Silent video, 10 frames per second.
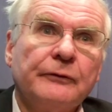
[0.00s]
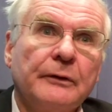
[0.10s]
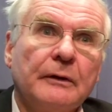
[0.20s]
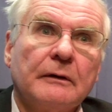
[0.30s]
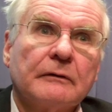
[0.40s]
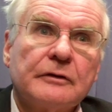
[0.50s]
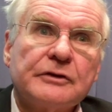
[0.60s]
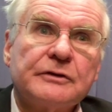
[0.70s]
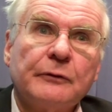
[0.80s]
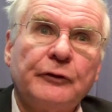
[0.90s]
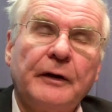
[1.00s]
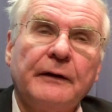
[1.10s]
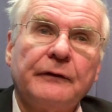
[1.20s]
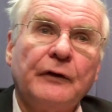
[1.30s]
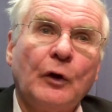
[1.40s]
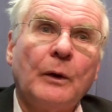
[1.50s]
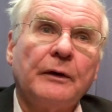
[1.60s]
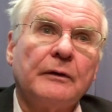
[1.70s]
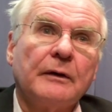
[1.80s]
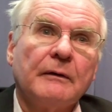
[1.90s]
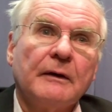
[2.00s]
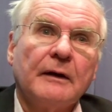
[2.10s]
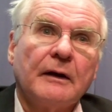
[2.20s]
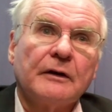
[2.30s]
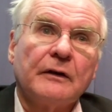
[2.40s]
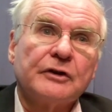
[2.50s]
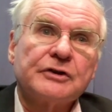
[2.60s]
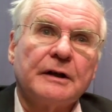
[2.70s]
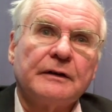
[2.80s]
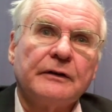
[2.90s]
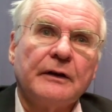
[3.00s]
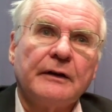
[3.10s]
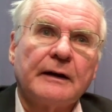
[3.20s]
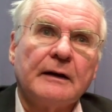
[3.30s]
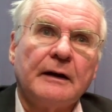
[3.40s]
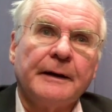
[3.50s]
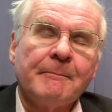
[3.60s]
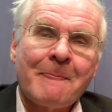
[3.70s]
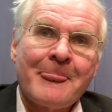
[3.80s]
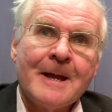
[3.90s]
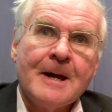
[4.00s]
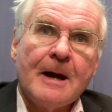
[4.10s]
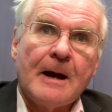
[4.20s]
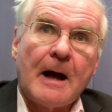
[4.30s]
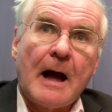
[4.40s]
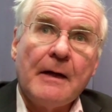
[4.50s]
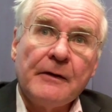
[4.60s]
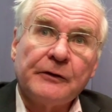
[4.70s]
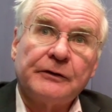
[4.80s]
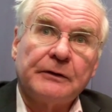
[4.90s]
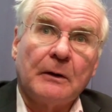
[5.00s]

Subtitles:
for Christian faith, no wonder the church is in decline. Others